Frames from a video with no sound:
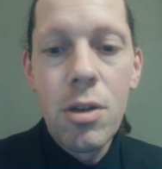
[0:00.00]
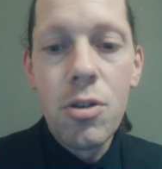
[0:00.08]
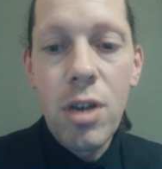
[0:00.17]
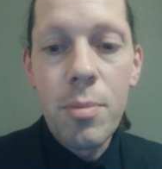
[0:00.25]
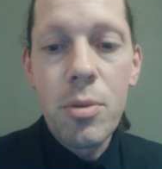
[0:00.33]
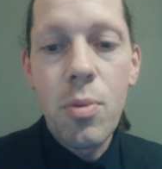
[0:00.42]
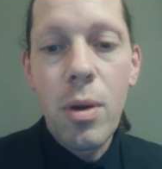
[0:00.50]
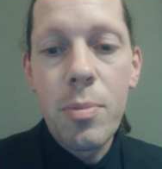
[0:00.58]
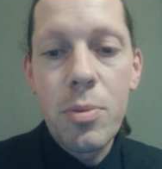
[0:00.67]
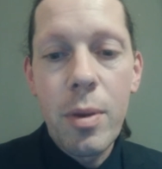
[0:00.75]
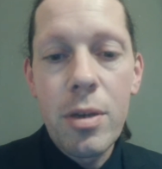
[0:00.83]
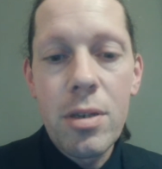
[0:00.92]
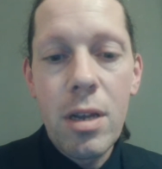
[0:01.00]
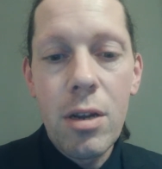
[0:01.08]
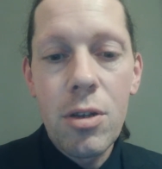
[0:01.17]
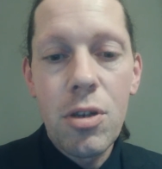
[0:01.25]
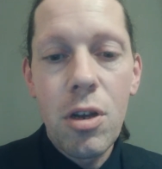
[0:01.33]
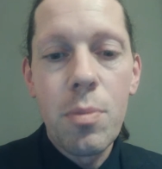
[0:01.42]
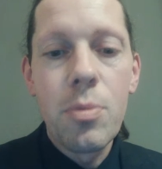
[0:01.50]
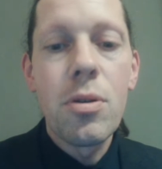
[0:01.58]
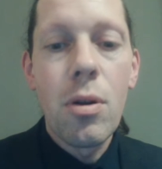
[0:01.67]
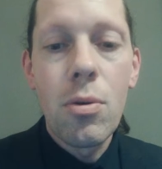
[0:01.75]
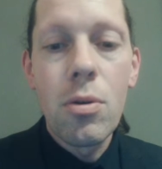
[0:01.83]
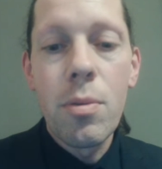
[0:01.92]
James Webb Space Telescope's
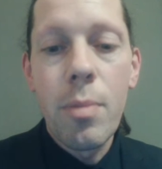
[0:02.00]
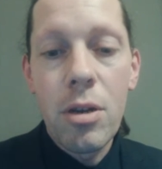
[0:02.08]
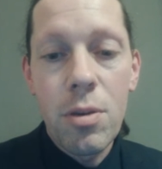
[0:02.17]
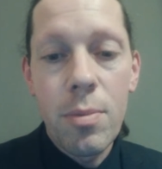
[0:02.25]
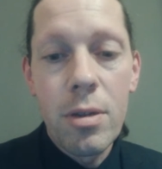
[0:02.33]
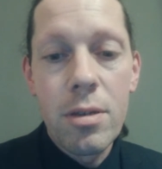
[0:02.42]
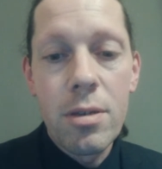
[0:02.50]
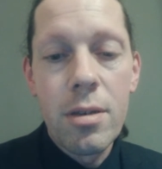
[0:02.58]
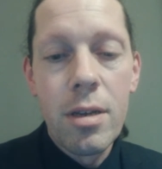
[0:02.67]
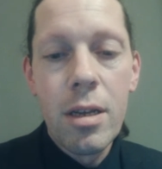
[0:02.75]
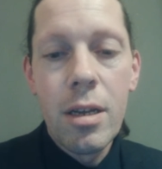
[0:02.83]
Local Measurements